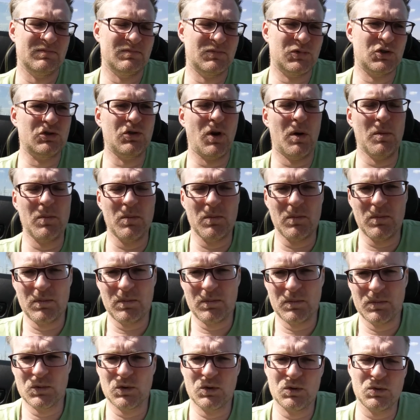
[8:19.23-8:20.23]
some
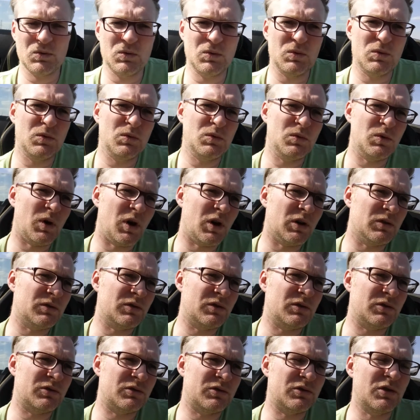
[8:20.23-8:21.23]
do,
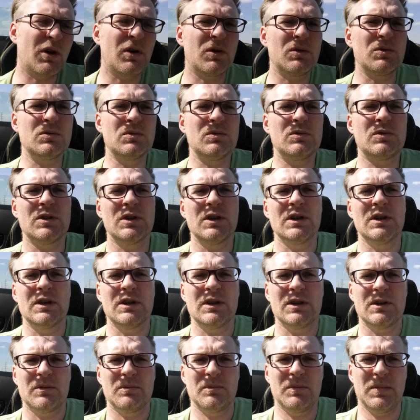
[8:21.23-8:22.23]
others don't.
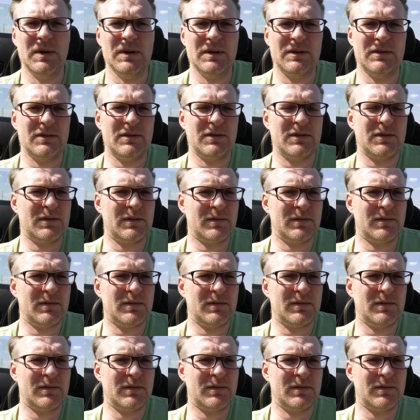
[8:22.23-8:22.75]
But